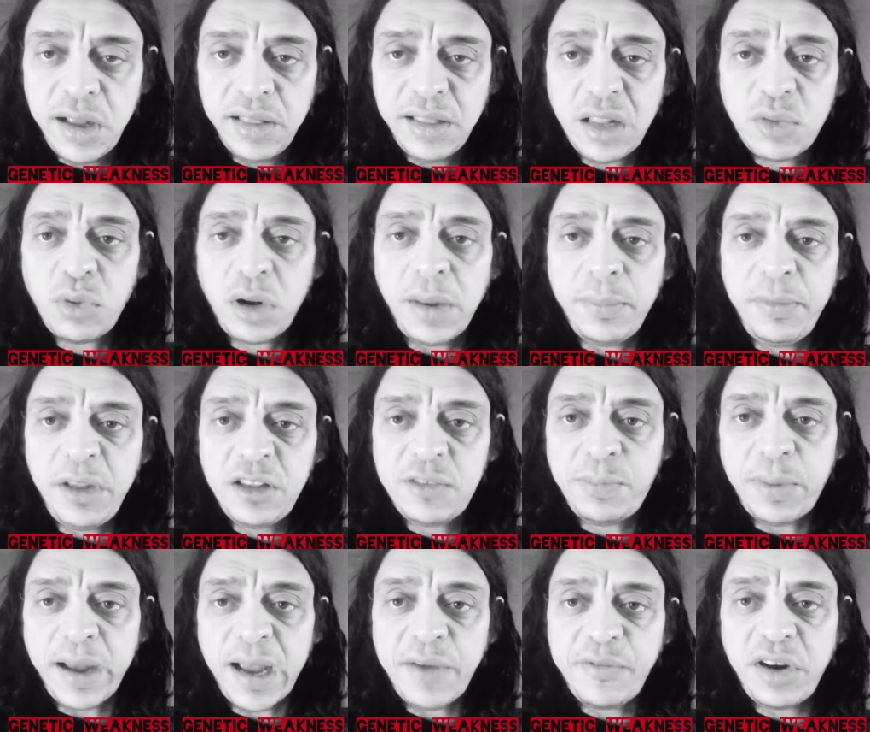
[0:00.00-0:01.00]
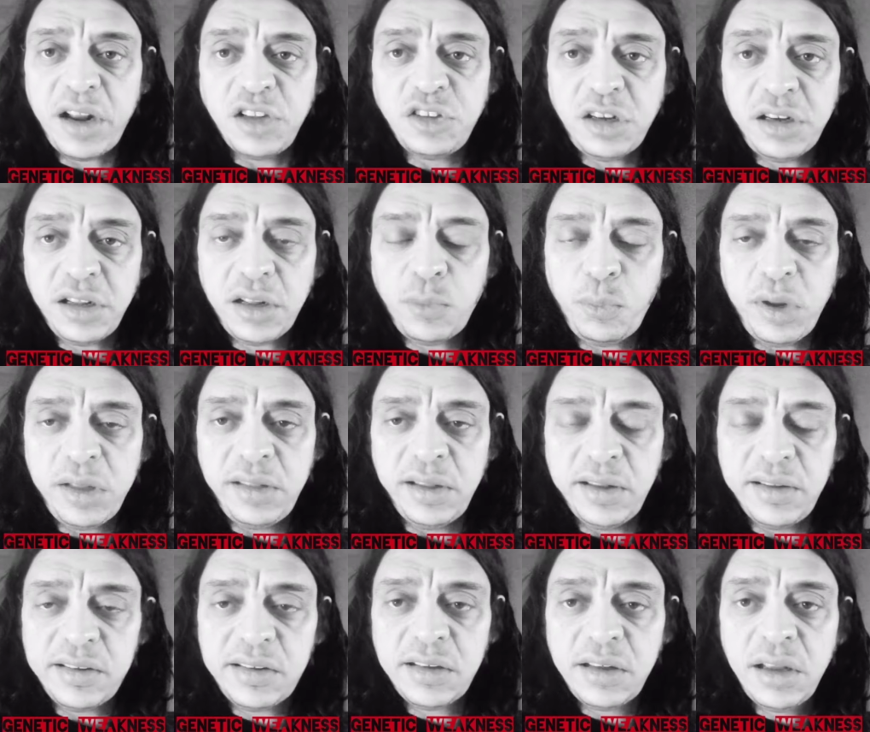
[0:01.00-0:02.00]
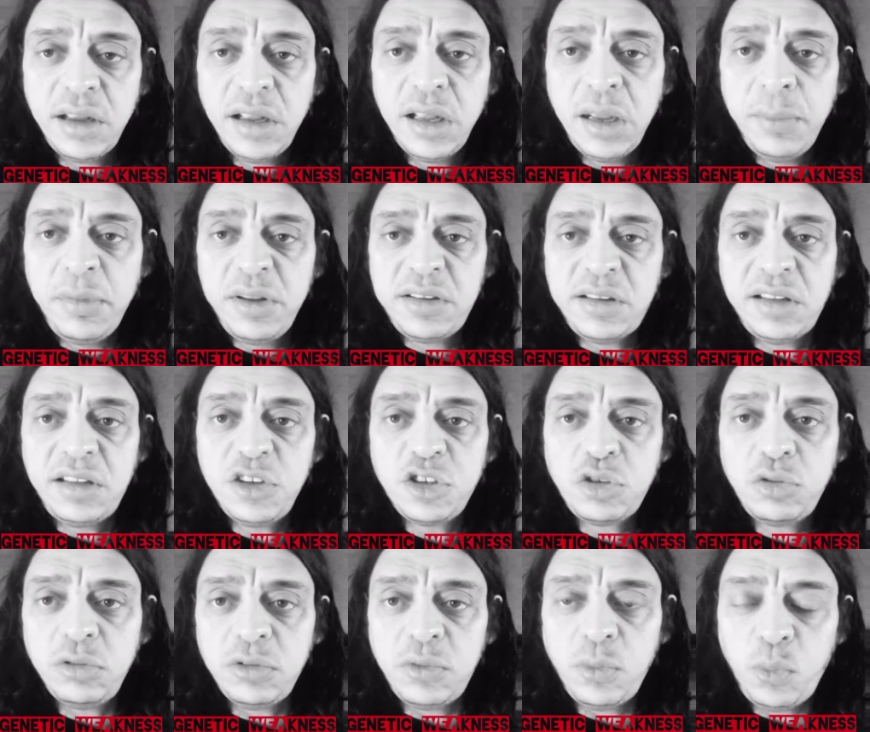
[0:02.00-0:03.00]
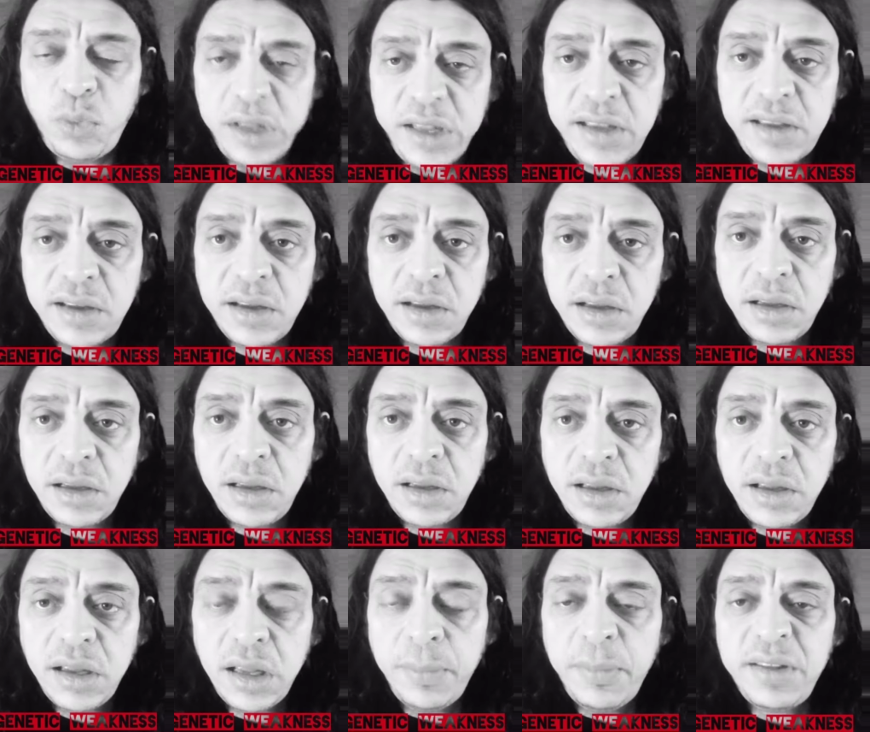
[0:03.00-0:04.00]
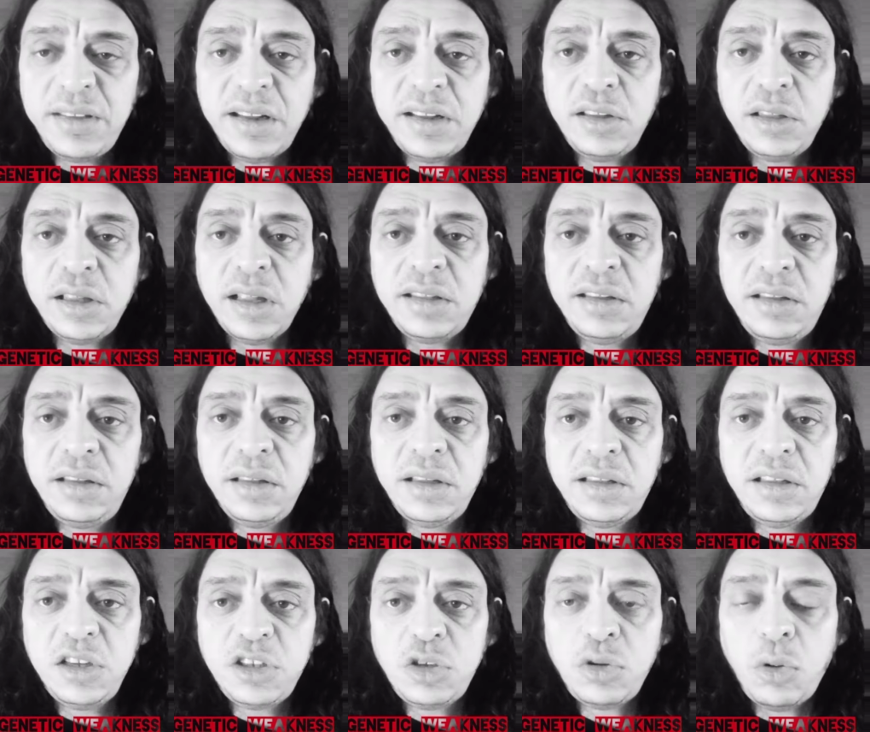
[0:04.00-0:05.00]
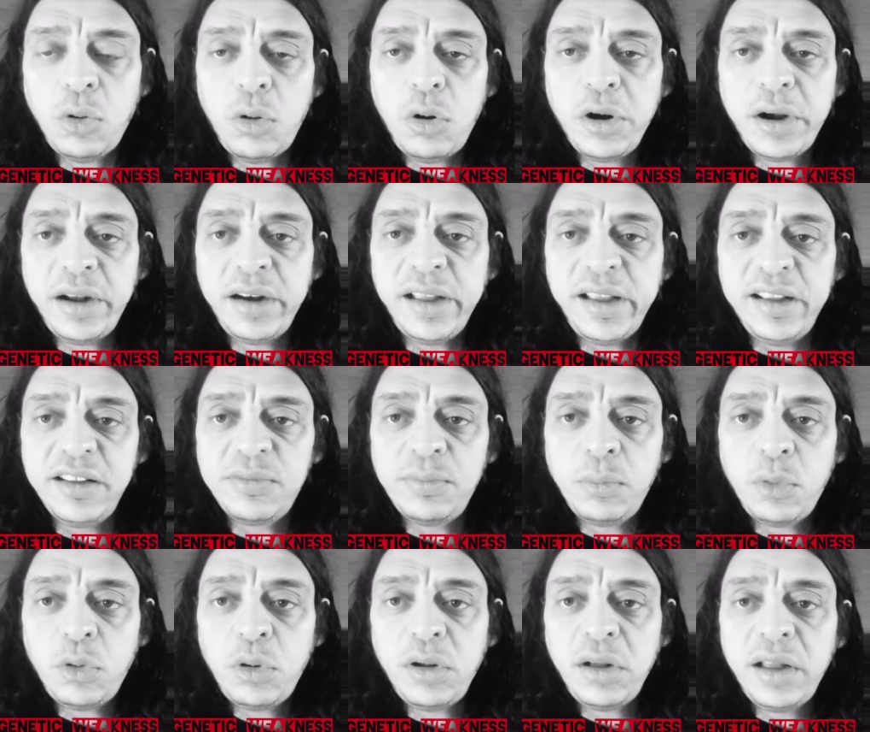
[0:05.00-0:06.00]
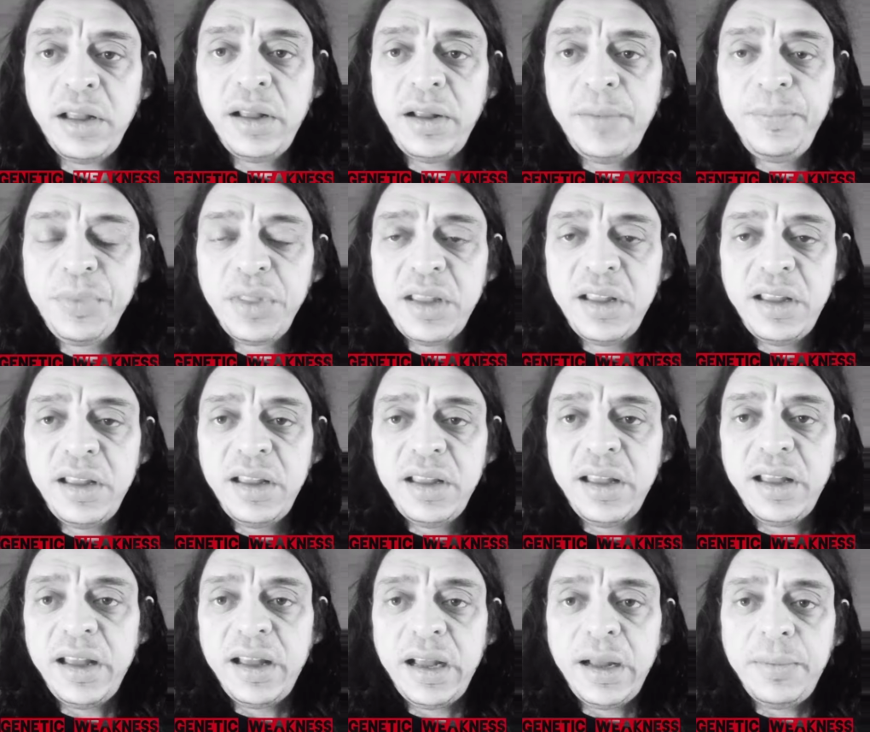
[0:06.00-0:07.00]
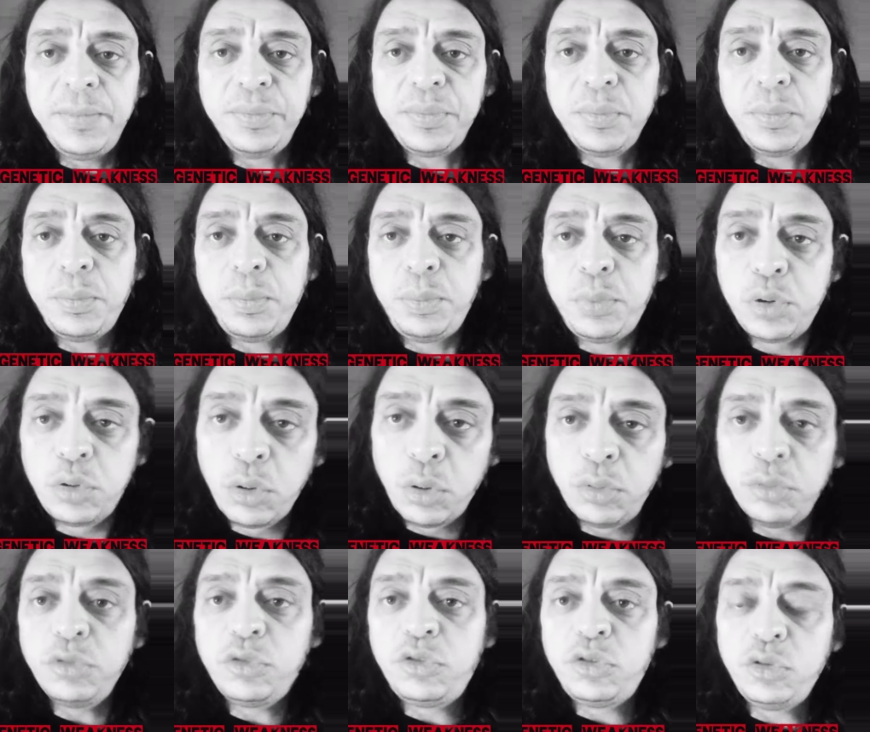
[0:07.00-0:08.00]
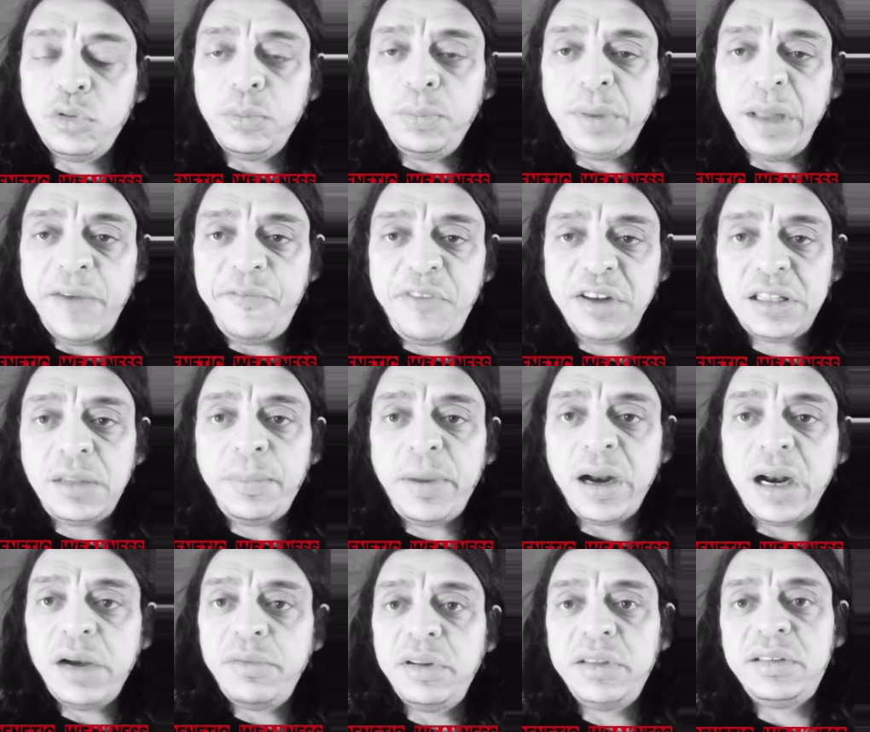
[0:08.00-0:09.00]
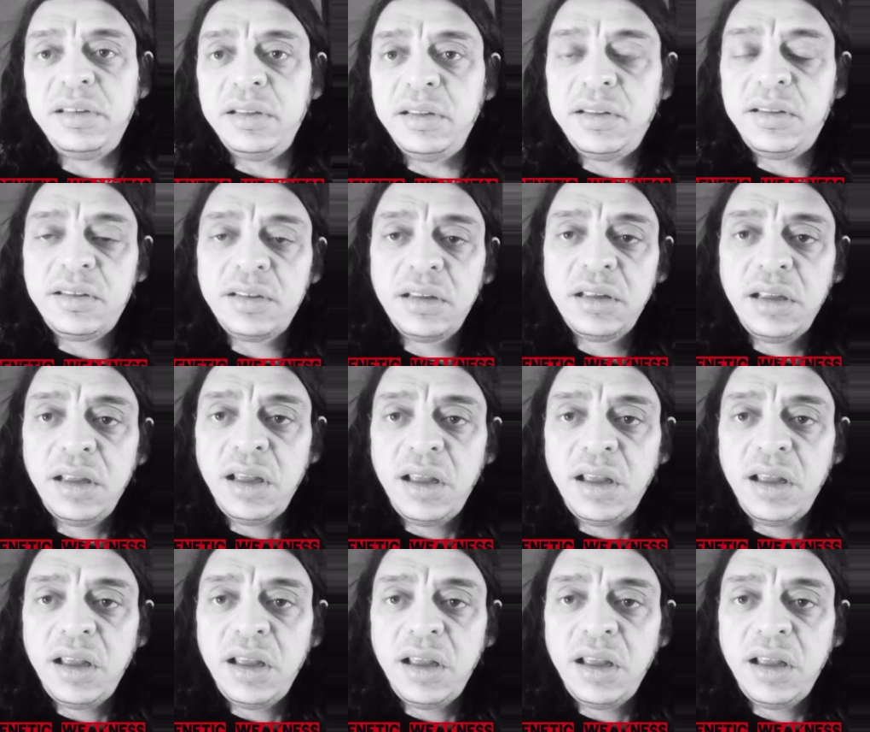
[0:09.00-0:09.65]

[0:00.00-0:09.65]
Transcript: That's what it means by having a genetic weakness. It means the tissue is weak. It means that the tissue or organ is more prone to be affected by irritants.